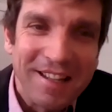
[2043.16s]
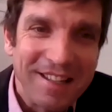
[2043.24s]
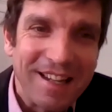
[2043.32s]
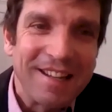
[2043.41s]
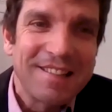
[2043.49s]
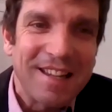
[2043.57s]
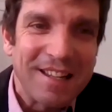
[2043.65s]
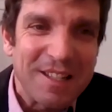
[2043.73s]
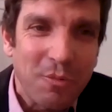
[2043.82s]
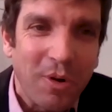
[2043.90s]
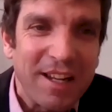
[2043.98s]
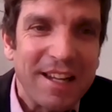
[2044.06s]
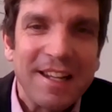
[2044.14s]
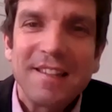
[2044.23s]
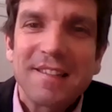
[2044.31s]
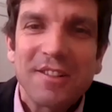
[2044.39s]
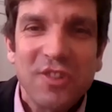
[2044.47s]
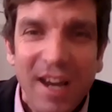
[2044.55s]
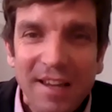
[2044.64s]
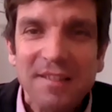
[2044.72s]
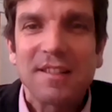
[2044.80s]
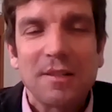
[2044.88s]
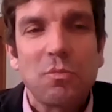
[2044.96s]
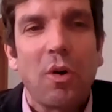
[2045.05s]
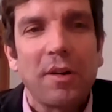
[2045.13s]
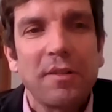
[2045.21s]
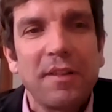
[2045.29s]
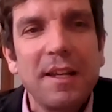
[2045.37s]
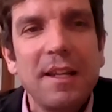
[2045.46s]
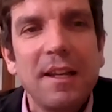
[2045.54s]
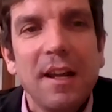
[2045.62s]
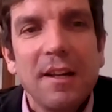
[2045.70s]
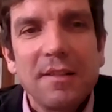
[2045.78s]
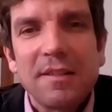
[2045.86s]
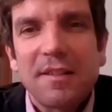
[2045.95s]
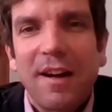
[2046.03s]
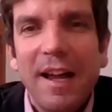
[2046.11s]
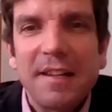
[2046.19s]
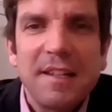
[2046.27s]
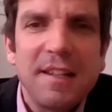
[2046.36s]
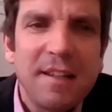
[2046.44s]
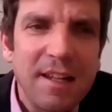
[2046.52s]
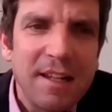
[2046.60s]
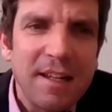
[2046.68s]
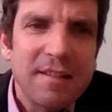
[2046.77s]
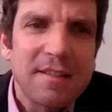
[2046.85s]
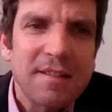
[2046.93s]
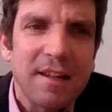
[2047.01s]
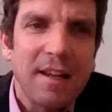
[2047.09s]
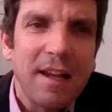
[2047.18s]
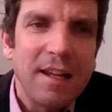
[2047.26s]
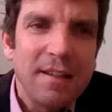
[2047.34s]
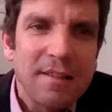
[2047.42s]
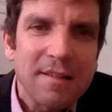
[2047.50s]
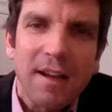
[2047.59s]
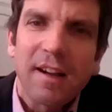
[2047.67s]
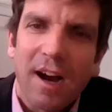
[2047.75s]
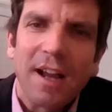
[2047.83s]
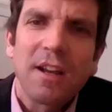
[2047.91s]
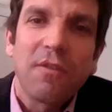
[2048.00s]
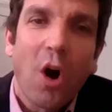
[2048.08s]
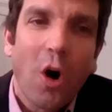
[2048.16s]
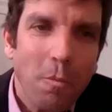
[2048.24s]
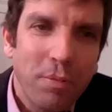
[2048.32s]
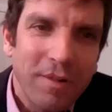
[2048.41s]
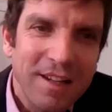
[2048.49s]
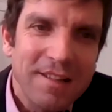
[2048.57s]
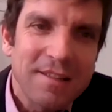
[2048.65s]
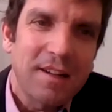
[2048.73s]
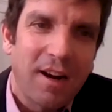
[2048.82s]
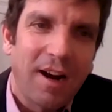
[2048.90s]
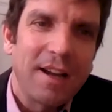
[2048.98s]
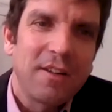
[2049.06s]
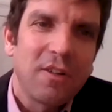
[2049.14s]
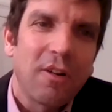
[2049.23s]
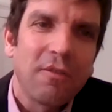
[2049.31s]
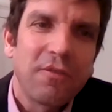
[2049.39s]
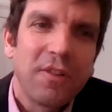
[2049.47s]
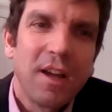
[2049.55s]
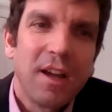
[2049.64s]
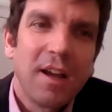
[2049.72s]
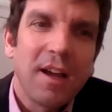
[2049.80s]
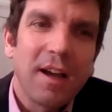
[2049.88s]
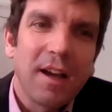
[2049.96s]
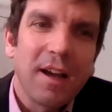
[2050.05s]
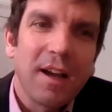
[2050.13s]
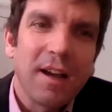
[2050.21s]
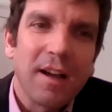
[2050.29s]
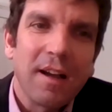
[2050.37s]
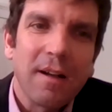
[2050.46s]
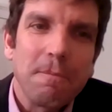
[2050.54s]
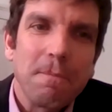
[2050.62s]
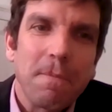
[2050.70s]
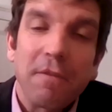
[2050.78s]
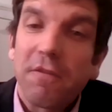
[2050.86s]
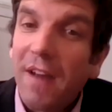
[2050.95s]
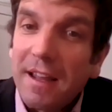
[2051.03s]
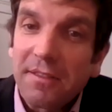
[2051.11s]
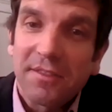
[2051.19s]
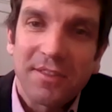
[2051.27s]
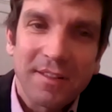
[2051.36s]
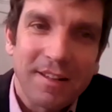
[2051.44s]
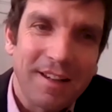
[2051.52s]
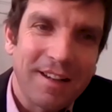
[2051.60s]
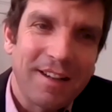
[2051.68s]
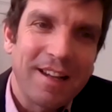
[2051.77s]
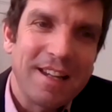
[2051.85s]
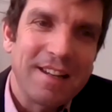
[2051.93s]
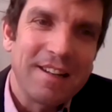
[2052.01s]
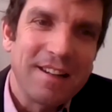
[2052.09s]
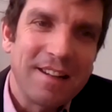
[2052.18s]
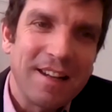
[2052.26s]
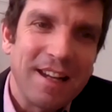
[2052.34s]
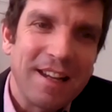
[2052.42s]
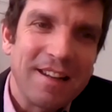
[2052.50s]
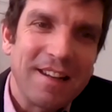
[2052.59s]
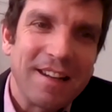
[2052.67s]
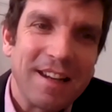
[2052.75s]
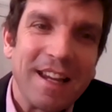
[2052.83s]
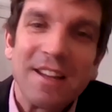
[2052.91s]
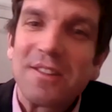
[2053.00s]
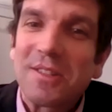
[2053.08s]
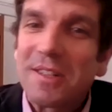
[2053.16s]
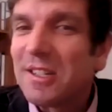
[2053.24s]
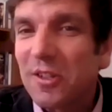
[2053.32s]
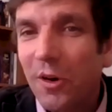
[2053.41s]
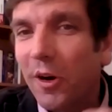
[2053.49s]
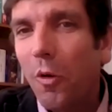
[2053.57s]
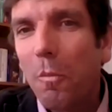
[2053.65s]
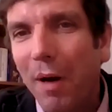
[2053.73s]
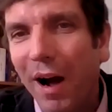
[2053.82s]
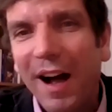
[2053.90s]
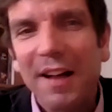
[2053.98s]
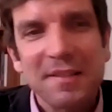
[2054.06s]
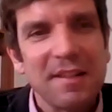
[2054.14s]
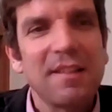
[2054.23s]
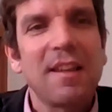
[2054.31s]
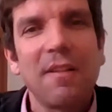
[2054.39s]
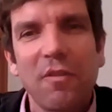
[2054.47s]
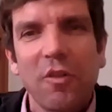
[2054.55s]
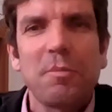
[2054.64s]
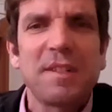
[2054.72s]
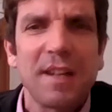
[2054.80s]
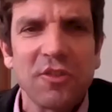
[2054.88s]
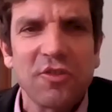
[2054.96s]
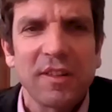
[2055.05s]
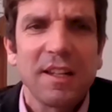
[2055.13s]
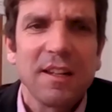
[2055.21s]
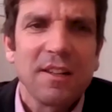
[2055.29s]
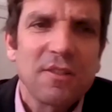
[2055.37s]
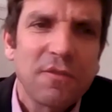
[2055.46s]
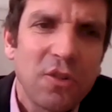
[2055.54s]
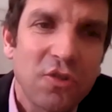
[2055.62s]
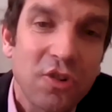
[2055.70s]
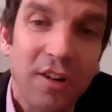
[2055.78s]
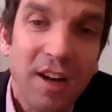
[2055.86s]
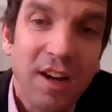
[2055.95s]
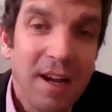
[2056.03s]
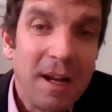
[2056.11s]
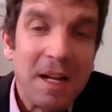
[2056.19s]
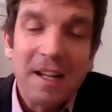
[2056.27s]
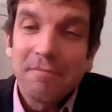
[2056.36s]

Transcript: and in, in a sense what he suggests is what the society needs is a kind of hope is a kind of um, faith uh, in in its historical past and therefore potentially in its future,